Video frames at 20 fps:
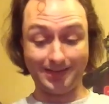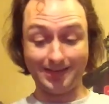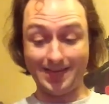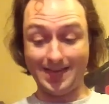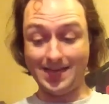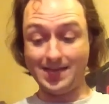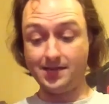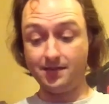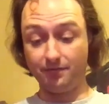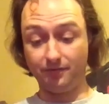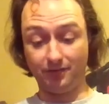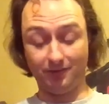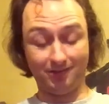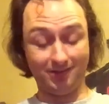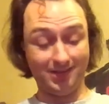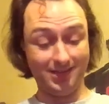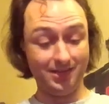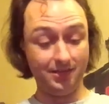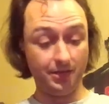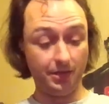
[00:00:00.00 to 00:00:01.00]
8 to
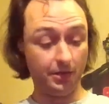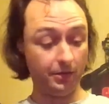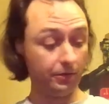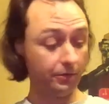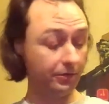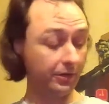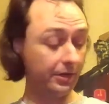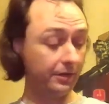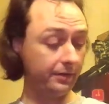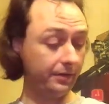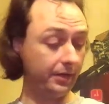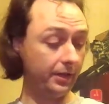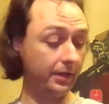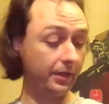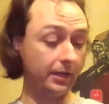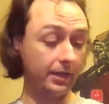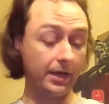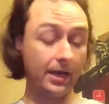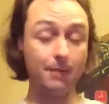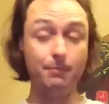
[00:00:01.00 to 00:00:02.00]
10 years, I
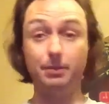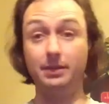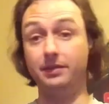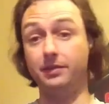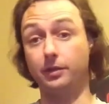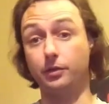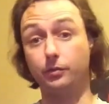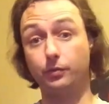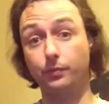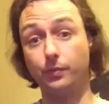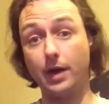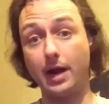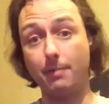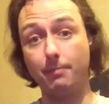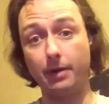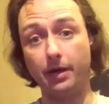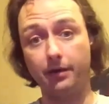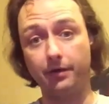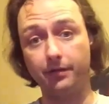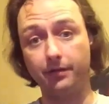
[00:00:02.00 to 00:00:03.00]
think, and I beat the
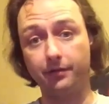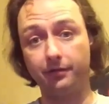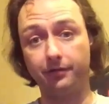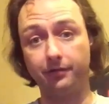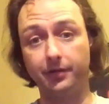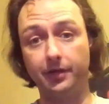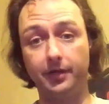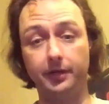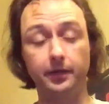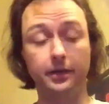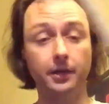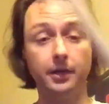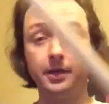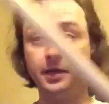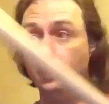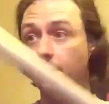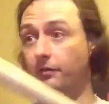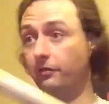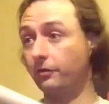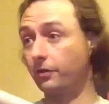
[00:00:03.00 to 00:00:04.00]
crap out of this thing.
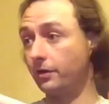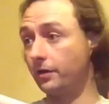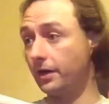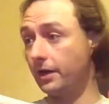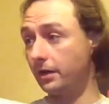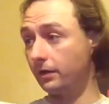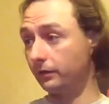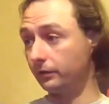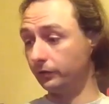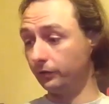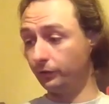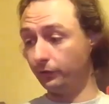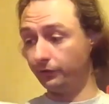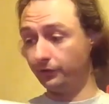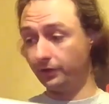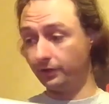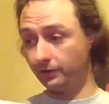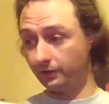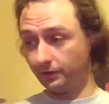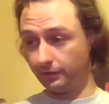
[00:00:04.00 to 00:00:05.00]
It started out
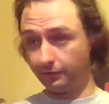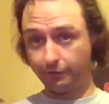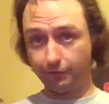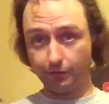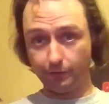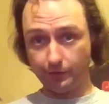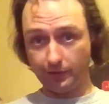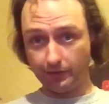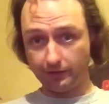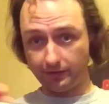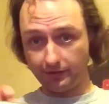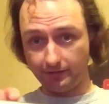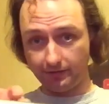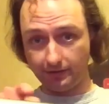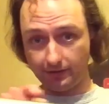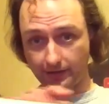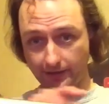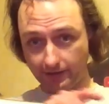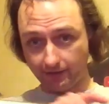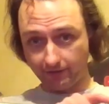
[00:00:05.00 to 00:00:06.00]
losing a few LED
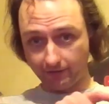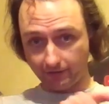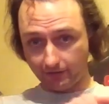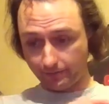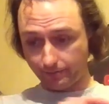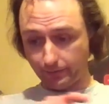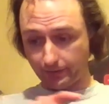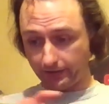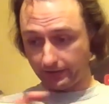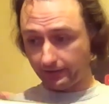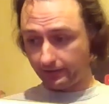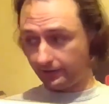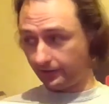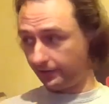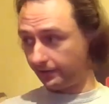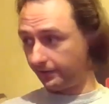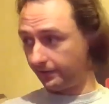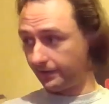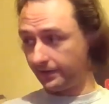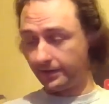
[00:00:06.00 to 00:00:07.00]
lights in the blade
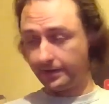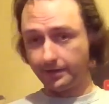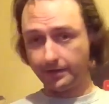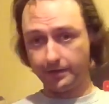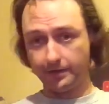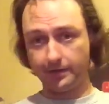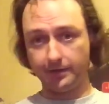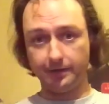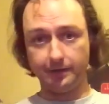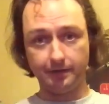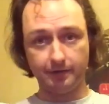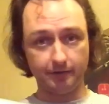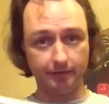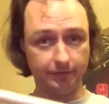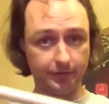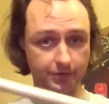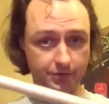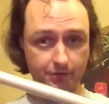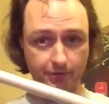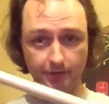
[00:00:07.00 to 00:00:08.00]
here and there, and then
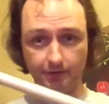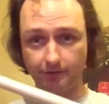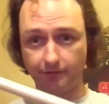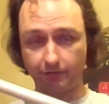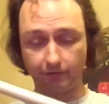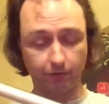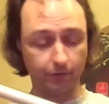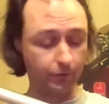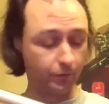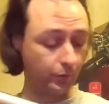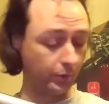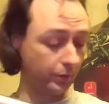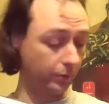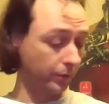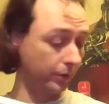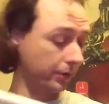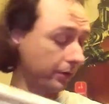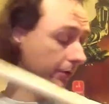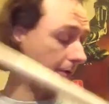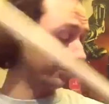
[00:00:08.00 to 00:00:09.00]
eventually it just quit
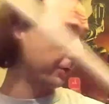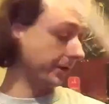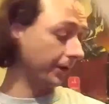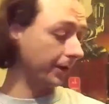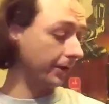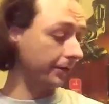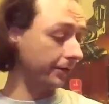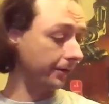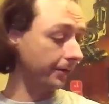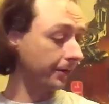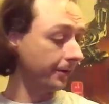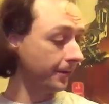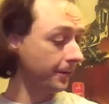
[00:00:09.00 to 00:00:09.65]
working altogether.